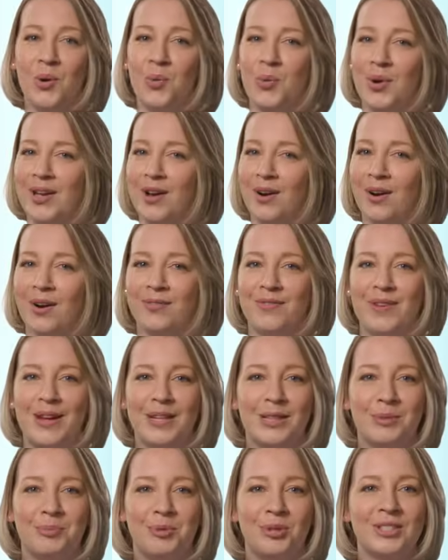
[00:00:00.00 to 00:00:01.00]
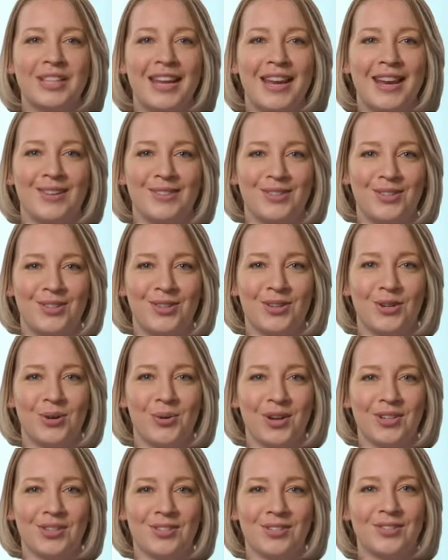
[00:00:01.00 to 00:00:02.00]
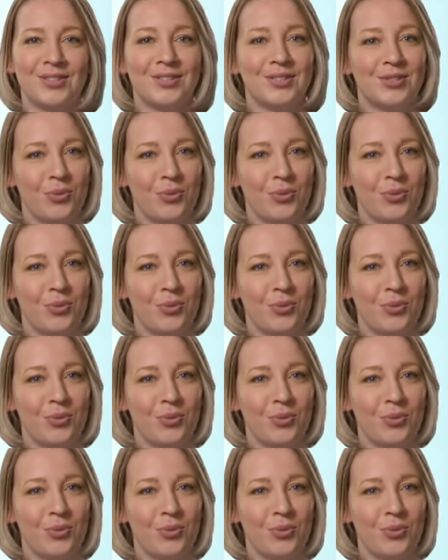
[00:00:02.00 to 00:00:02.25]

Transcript: We are available to answer your questions